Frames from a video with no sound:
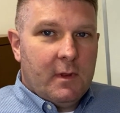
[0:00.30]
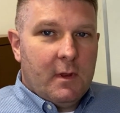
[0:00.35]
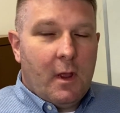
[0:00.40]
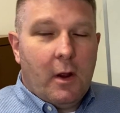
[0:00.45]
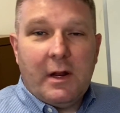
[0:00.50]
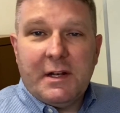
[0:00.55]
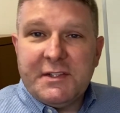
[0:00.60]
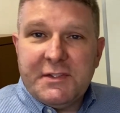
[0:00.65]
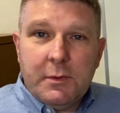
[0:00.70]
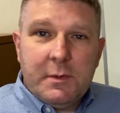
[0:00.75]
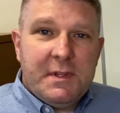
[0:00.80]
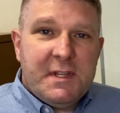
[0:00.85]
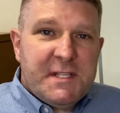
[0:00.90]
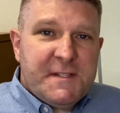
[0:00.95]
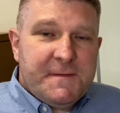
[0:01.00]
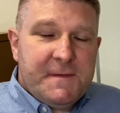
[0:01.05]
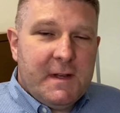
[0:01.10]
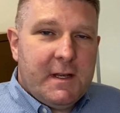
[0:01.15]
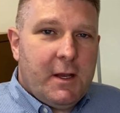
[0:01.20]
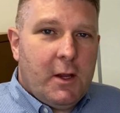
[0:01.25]
All right, so in this
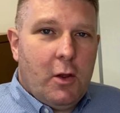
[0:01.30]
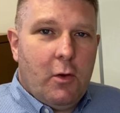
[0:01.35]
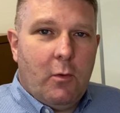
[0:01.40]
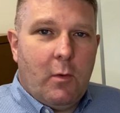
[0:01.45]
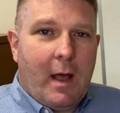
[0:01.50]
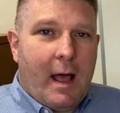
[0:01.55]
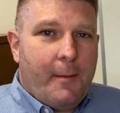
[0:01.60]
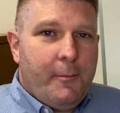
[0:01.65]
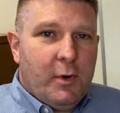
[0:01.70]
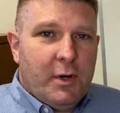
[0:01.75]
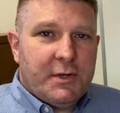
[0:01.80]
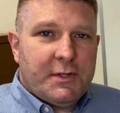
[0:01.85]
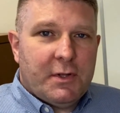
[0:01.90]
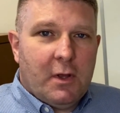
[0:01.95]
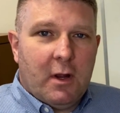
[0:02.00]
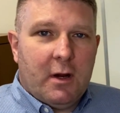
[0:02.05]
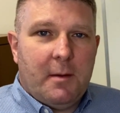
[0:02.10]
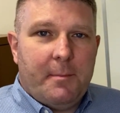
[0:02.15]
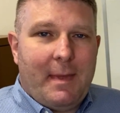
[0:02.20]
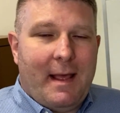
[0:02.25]
video, I'm going to
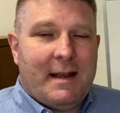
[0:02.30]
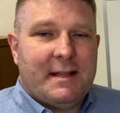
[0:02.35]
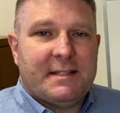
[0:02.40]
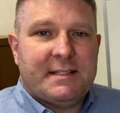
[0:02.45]
talk about a